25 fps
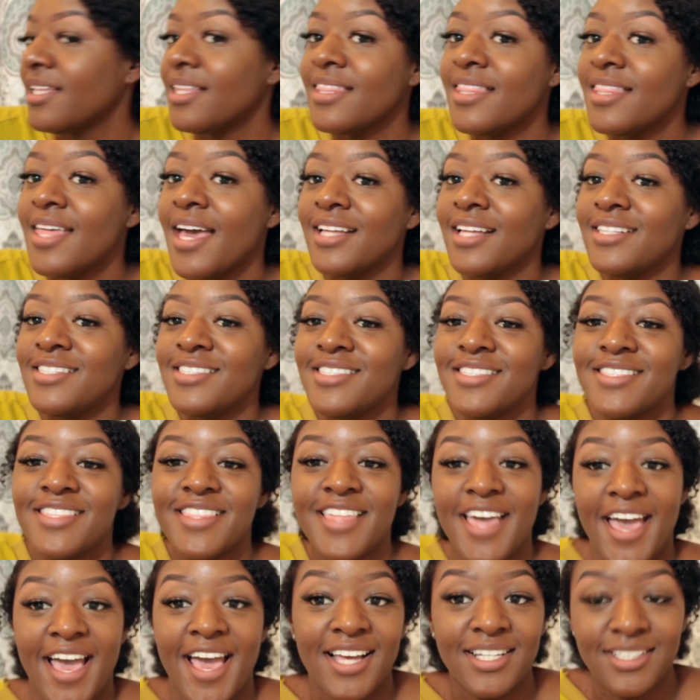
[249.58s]
that's
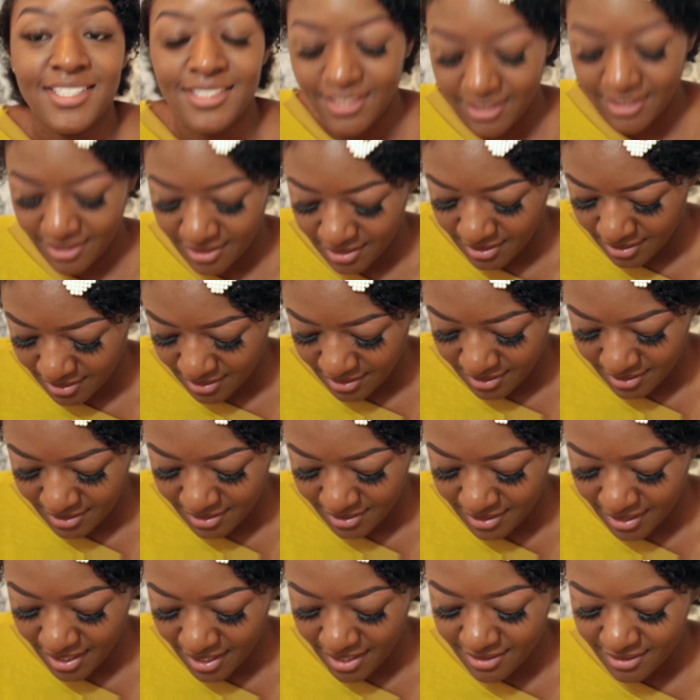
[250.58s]
that.
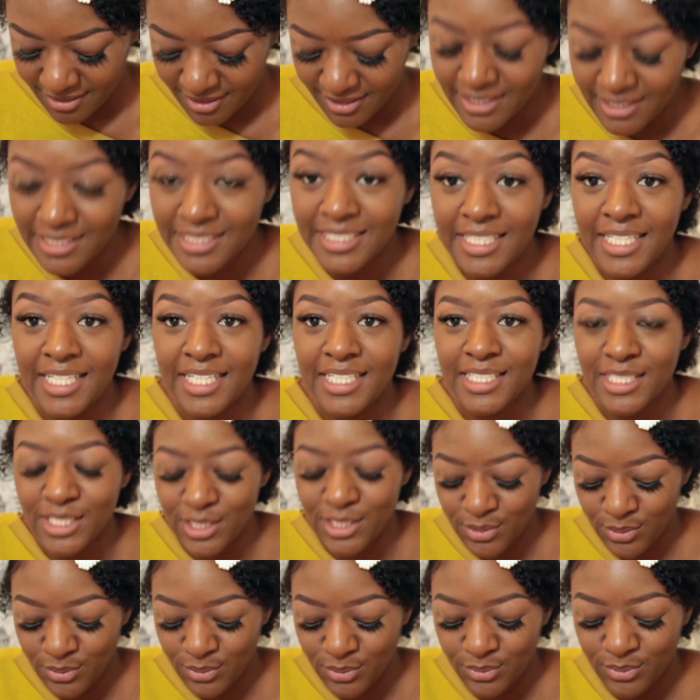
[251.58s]
Now let's get
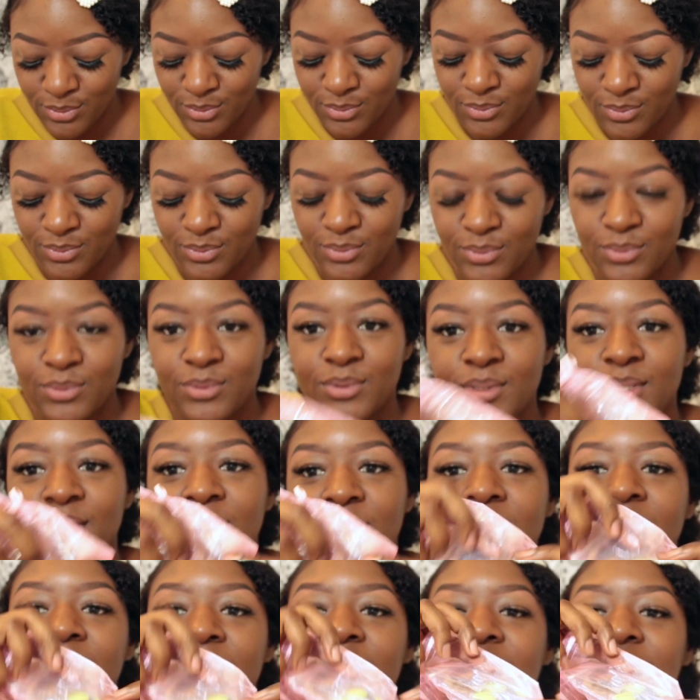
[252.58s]
into
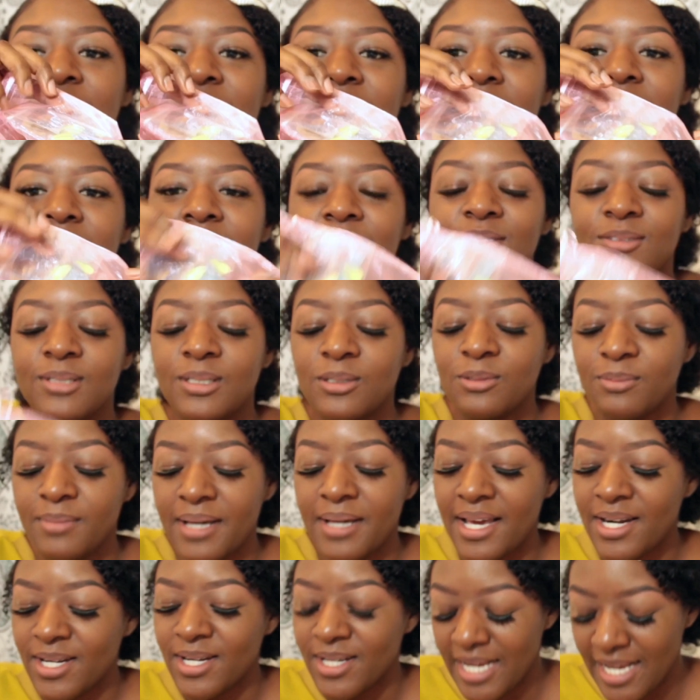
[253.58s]
the real
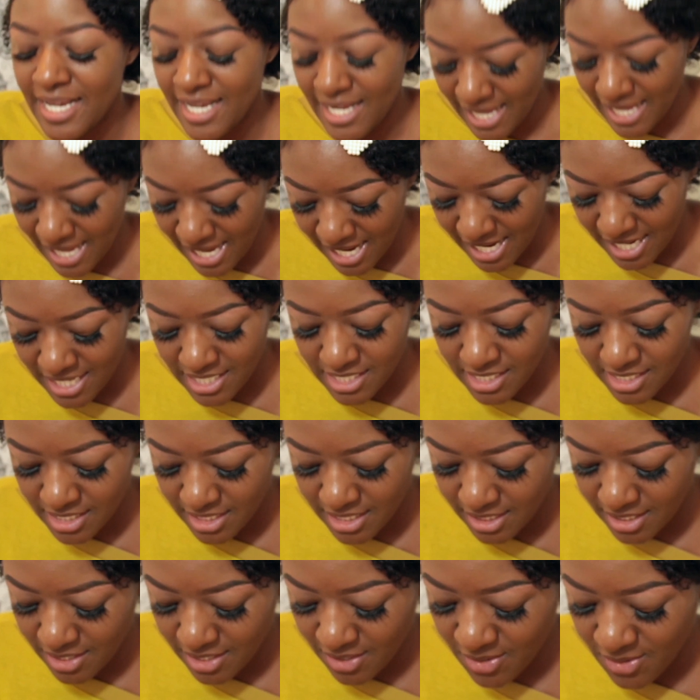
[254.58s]
matter at hand.
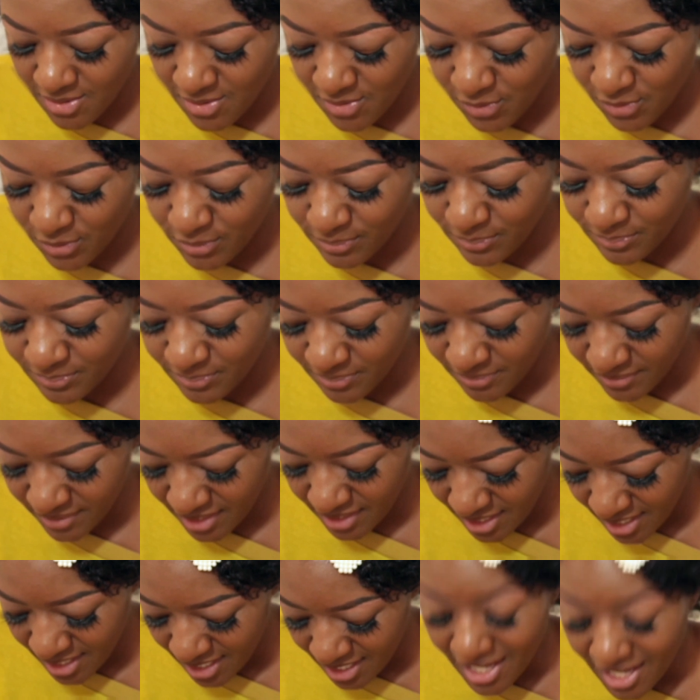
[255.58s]
So
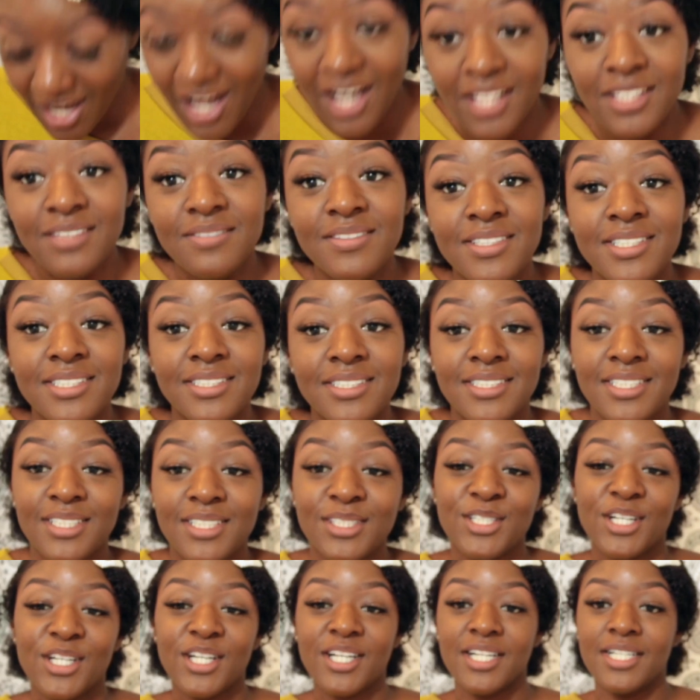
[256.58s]
all of these
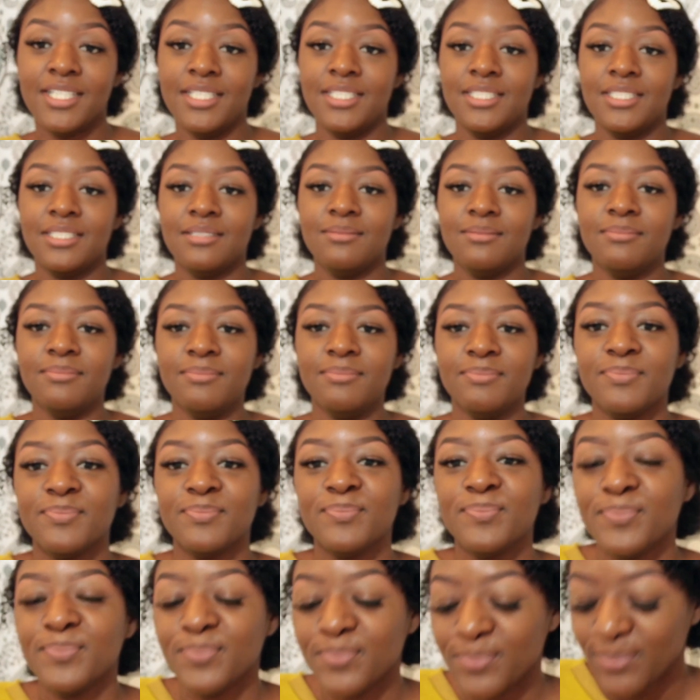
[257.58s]
nails are custom,
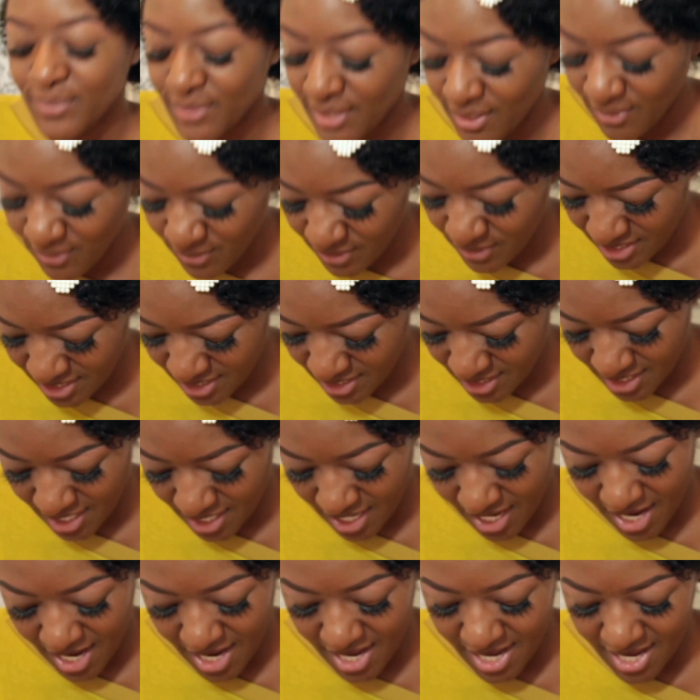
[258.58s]
which
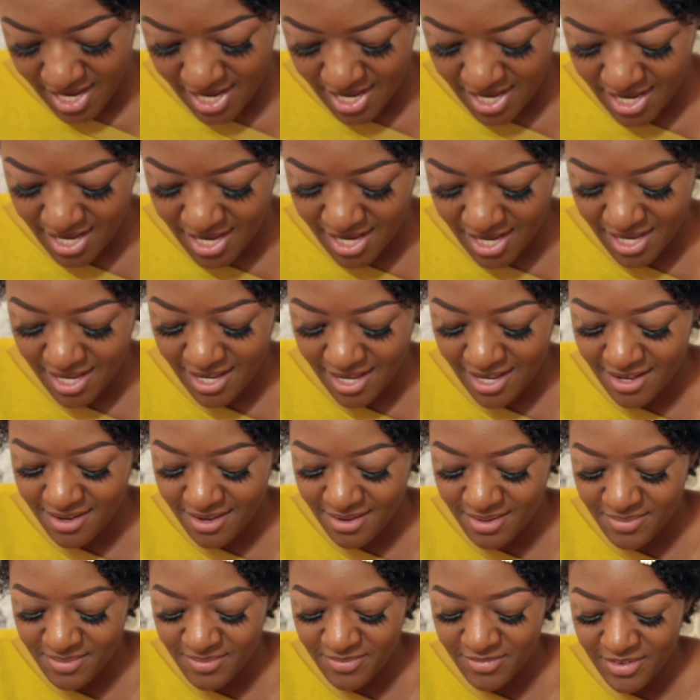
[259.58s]
I
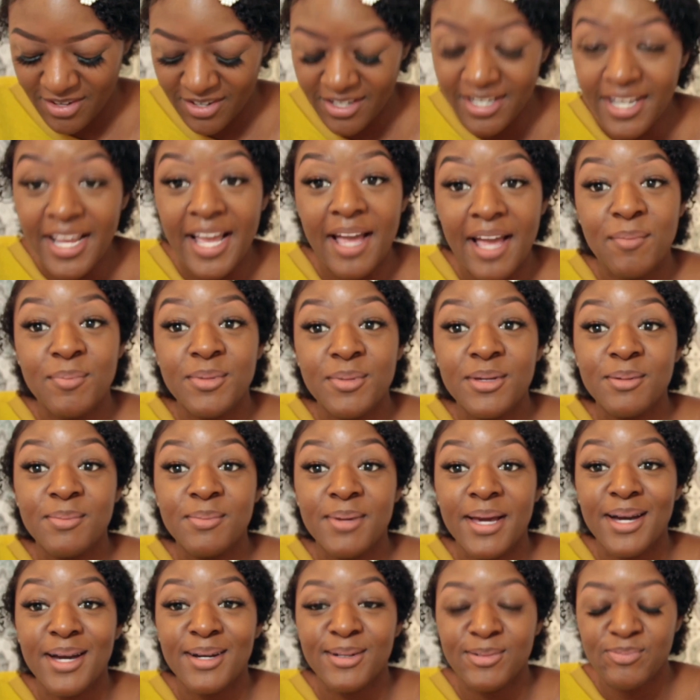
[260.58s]
am very happy
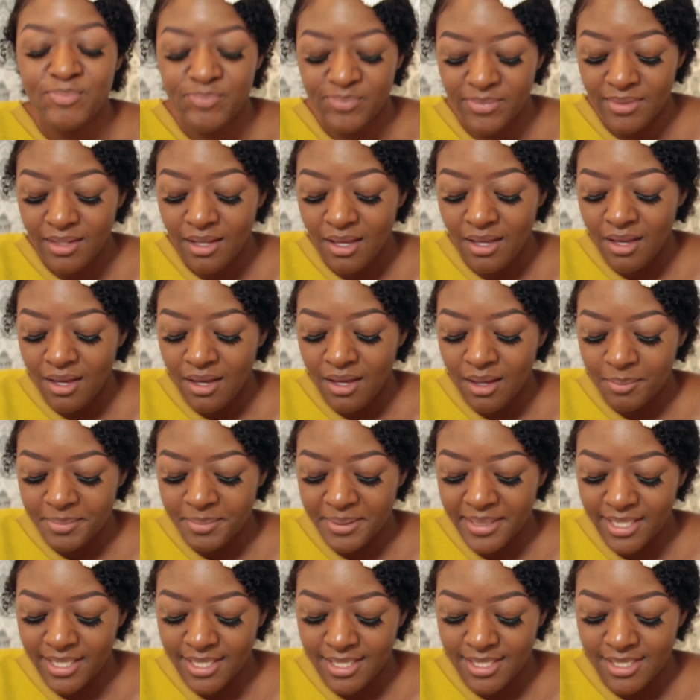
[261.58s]
about
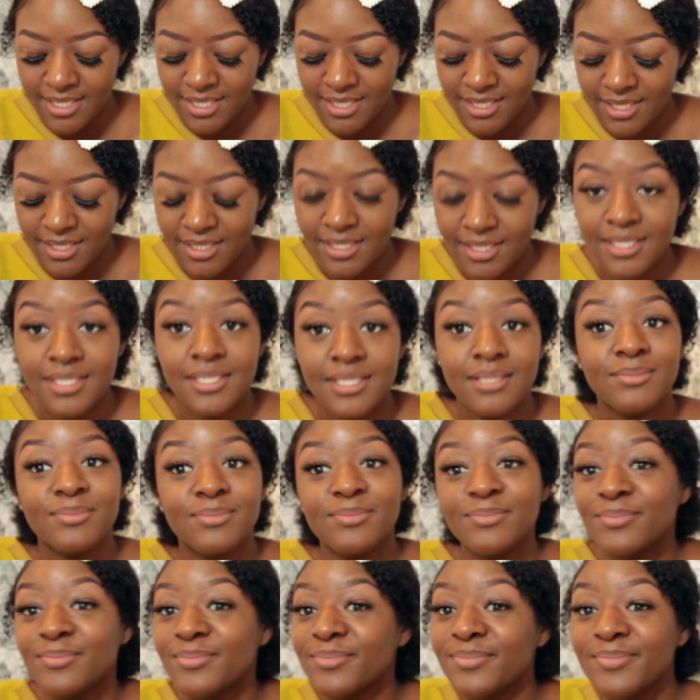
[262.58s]
because
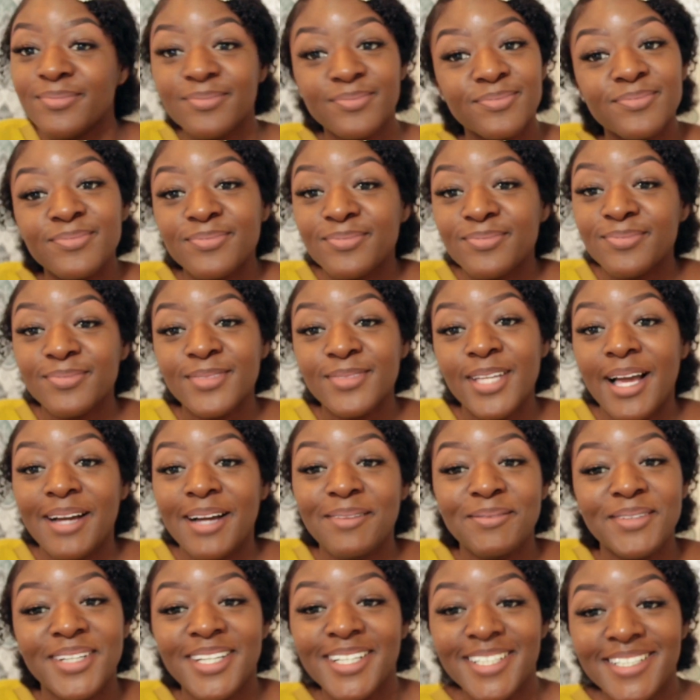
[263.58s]

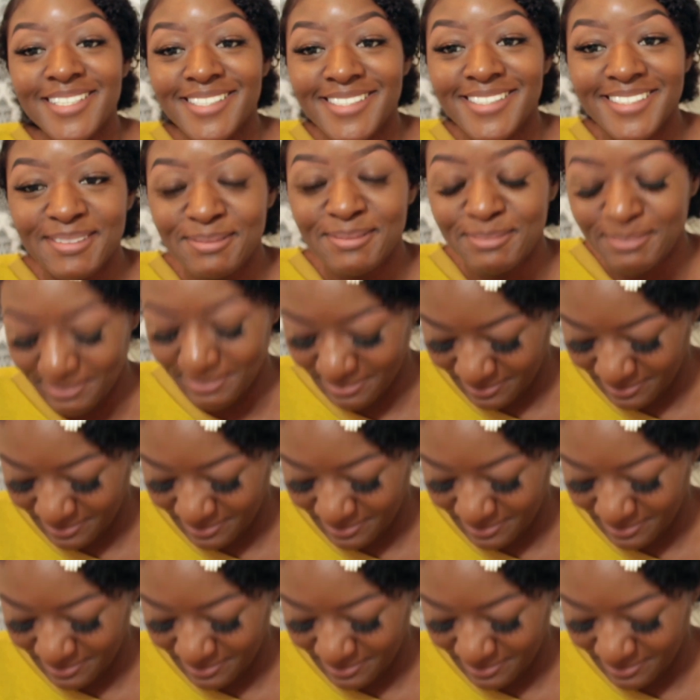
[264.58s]
I'm custom.